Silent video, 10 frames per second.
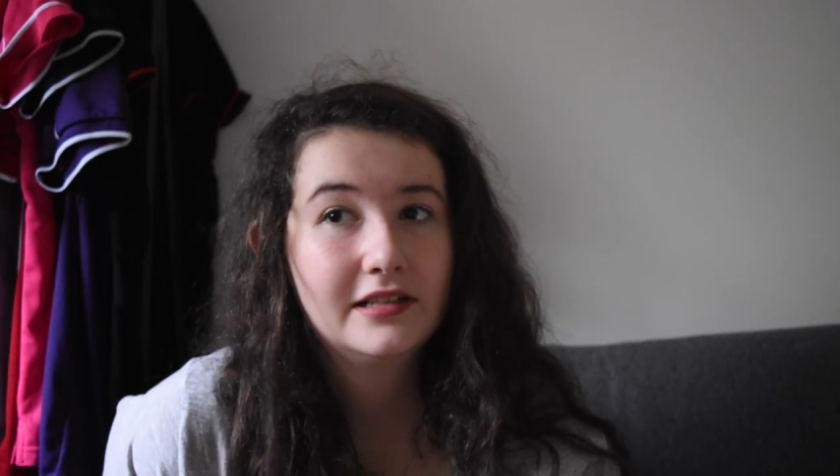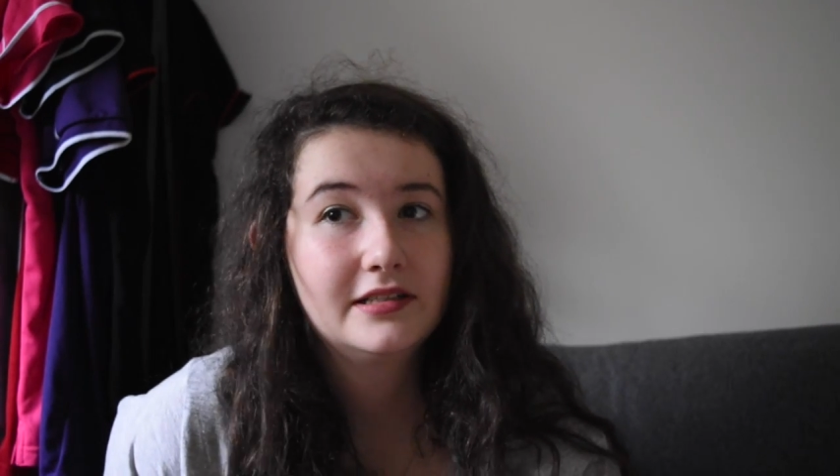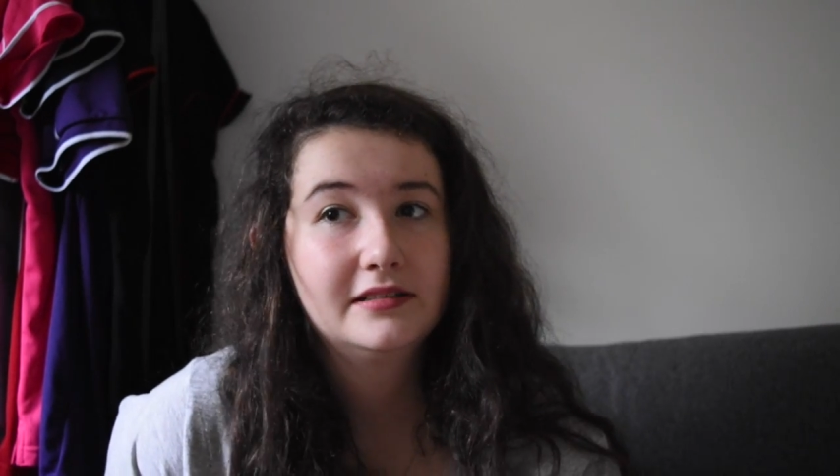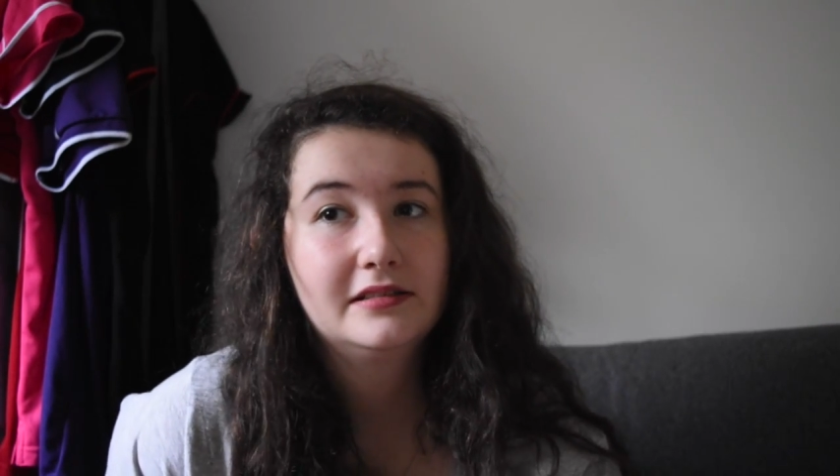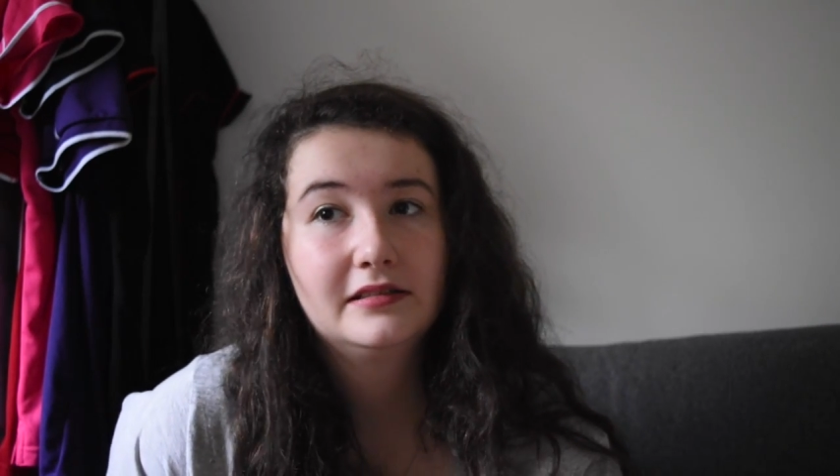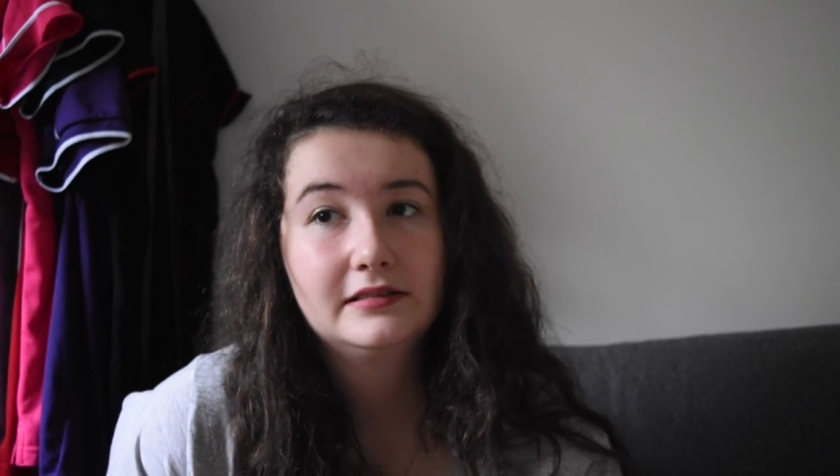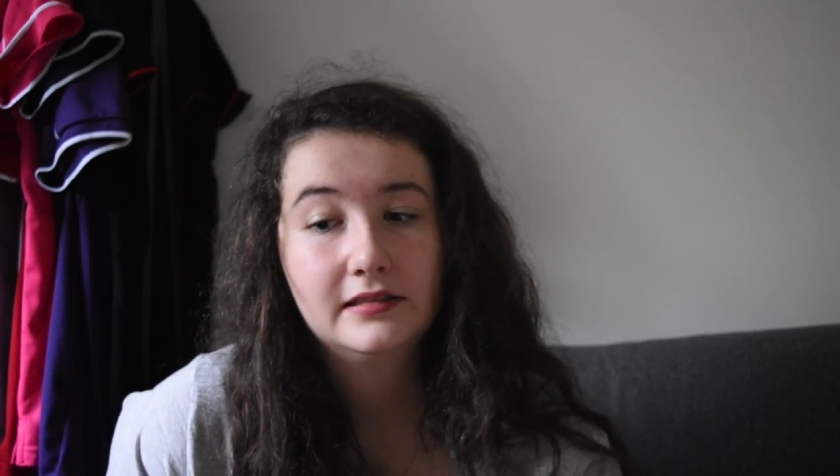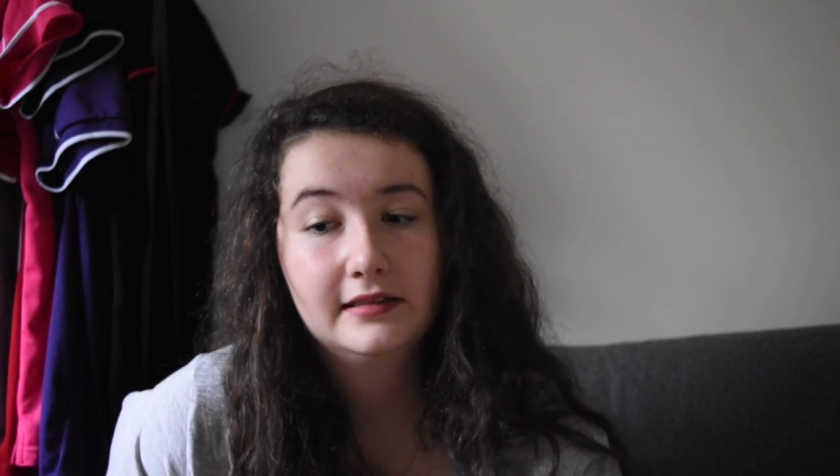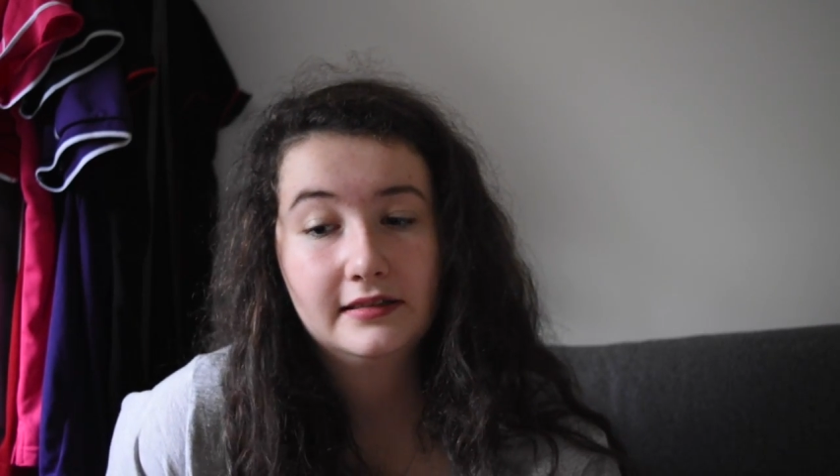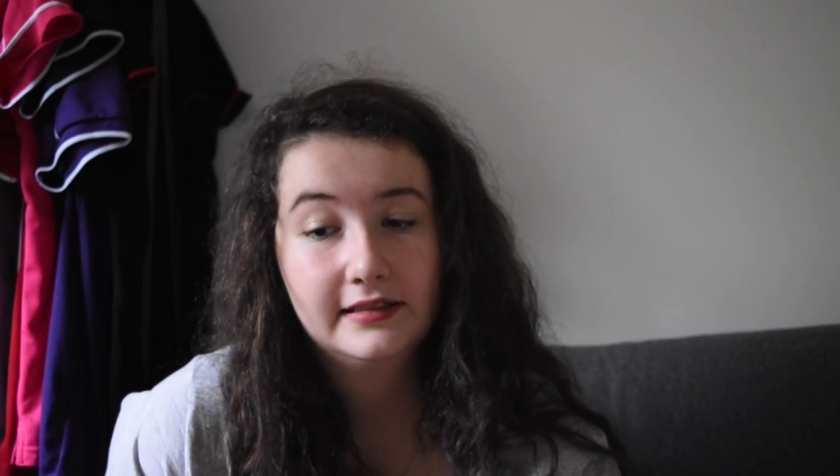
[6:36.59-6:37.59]
until
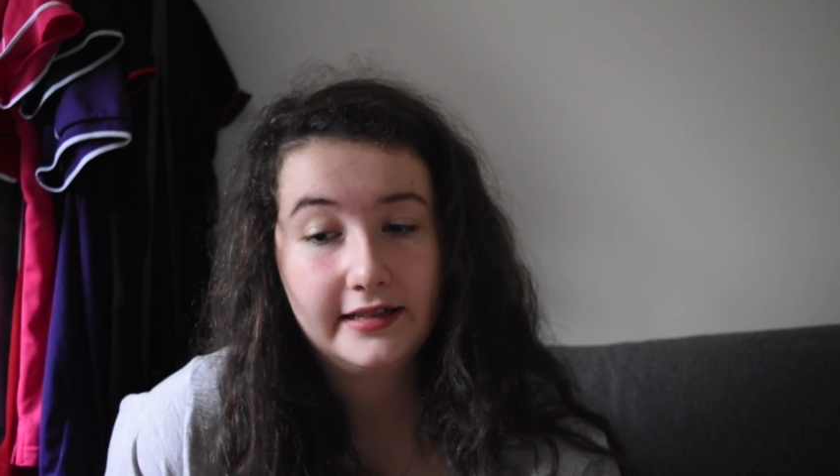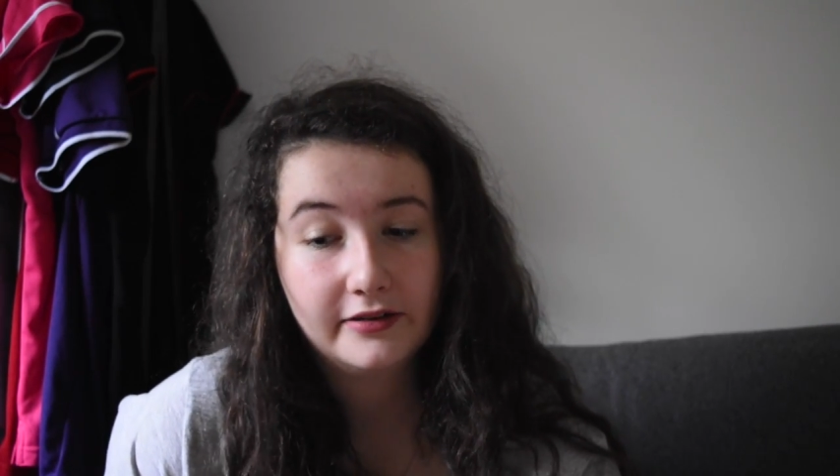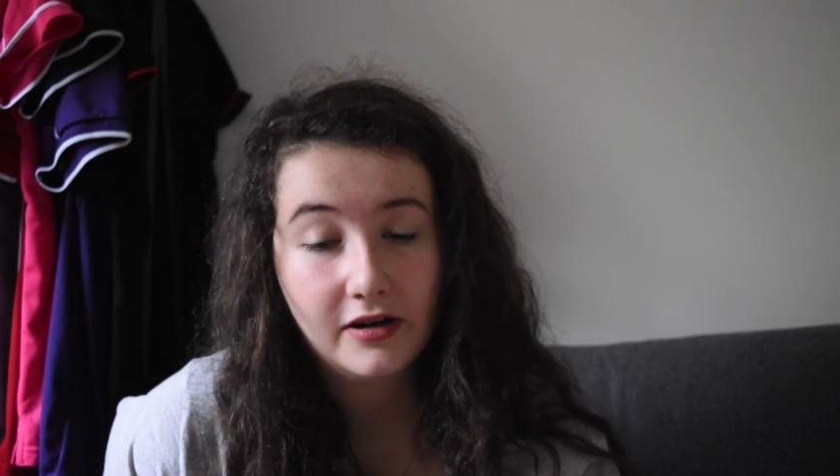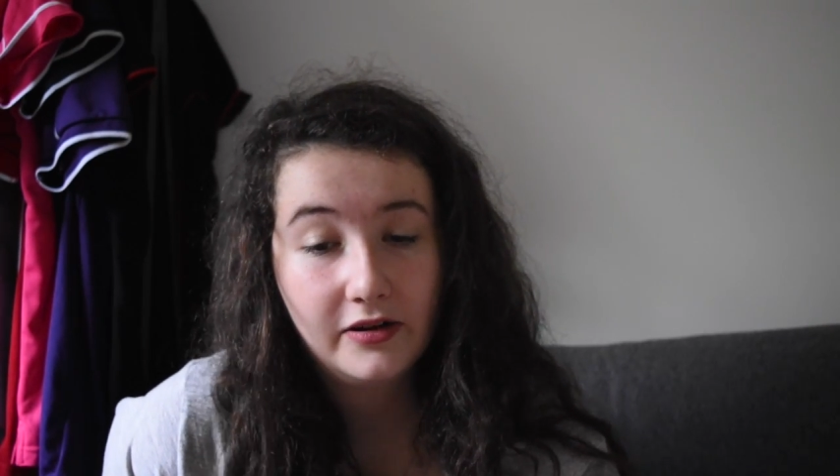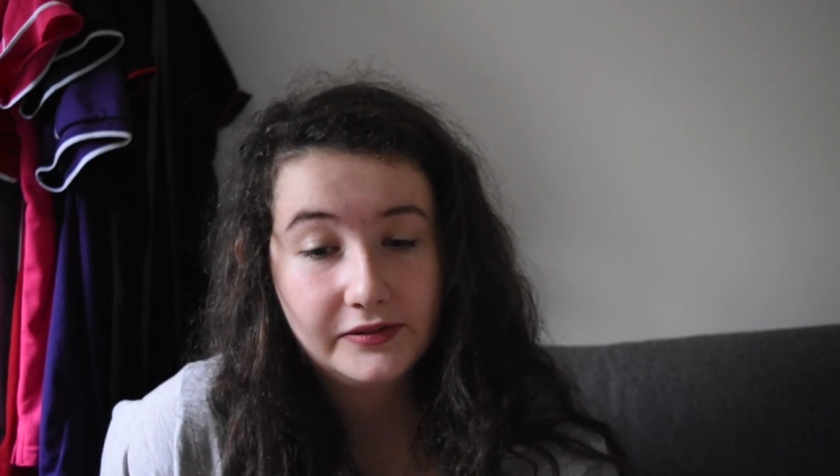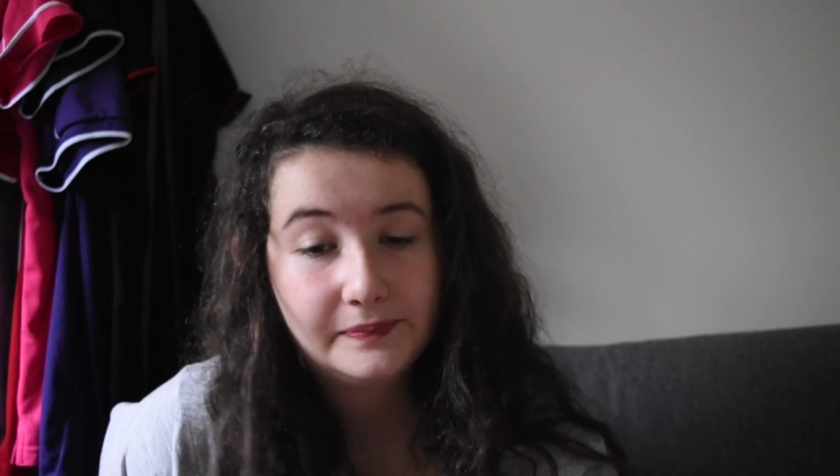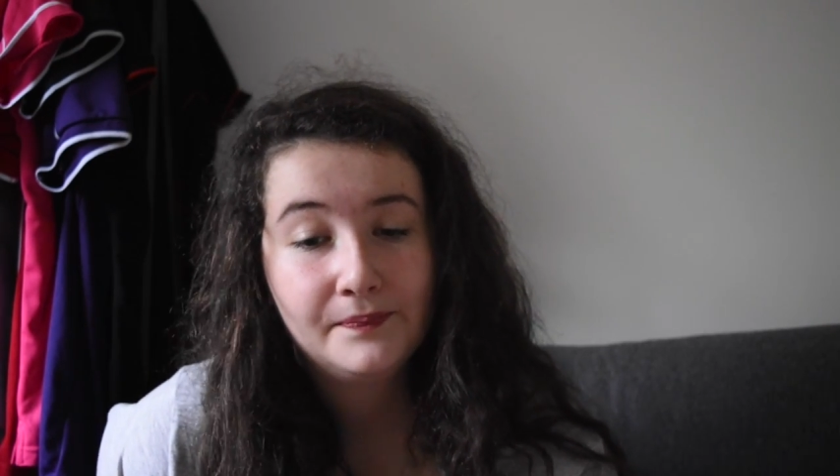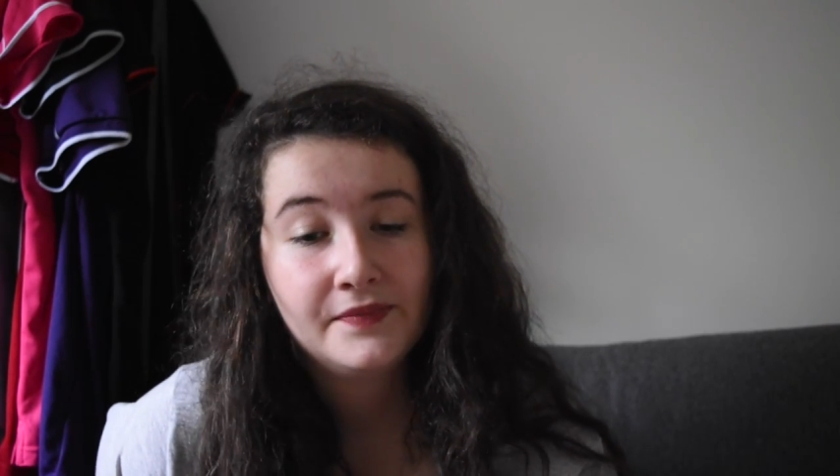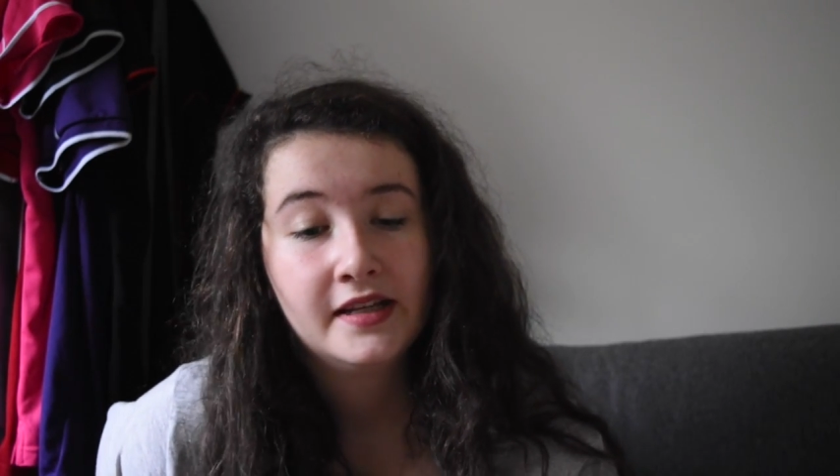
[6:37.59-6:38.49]
a little later on.